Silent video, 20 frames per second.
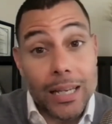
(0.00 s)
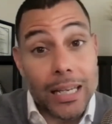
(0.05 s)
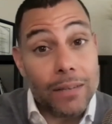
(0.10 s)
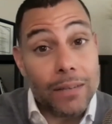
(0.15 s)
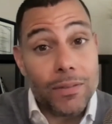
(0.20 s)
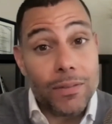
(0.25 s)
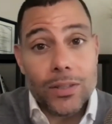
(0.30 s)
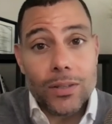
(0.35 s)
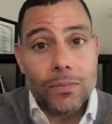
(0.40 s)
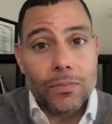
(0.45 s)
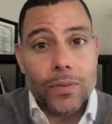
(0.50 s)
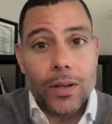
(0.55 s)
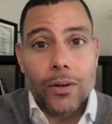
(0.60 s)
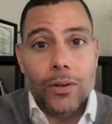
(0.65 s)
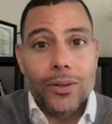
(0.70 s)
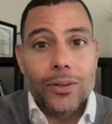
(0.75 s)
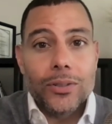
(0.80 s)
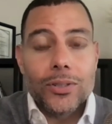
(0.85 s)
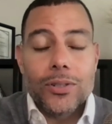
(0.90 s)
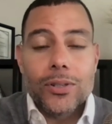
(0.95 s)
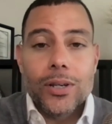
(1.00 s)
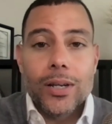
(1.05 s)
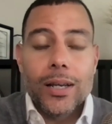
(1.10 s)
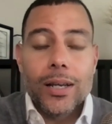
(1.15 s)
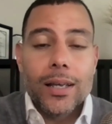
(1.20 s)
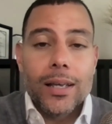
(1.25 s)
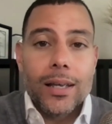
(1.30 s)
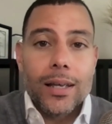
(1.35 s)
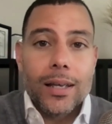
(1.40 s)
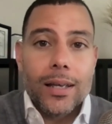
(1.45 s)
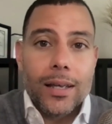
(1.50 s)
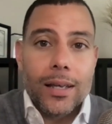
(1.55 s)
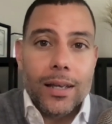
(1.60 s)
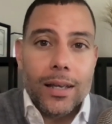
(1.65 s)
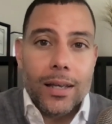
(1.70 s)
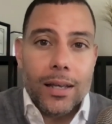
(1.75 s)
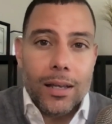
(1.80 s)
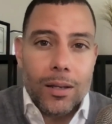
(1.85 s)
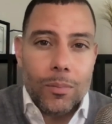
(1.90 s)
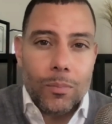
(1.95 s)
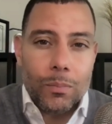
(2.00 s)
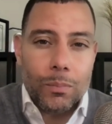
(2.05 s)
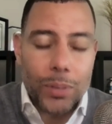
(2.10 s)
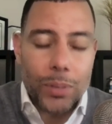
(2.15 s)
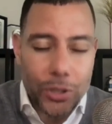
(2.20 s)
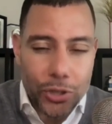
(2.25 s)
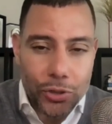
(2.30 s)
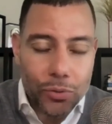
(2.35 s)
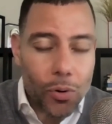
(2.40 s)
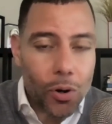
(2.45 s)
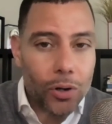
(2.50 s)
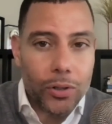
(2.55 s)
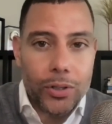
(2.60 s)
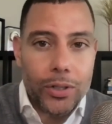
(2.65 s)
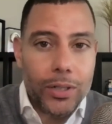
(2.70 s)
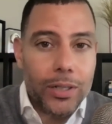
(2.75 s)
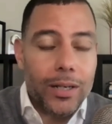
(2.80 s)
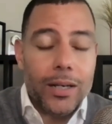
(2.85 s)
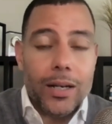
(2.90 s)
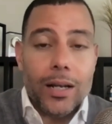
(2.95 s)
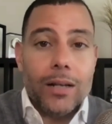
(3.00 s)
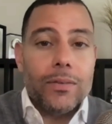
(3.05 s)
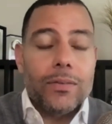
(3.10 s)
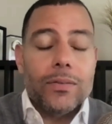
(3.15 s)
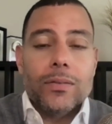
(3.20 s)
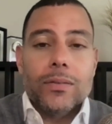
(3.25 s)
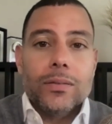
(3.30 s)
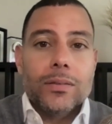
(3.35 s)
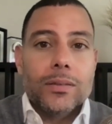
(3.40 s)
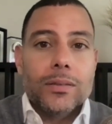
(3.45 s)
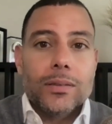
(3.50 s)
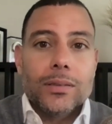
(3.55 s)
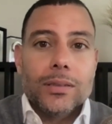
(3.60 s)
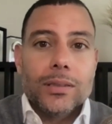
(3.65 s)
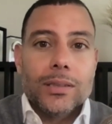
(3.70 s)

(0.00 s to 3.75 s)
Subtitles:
even some failures. But you are good enough.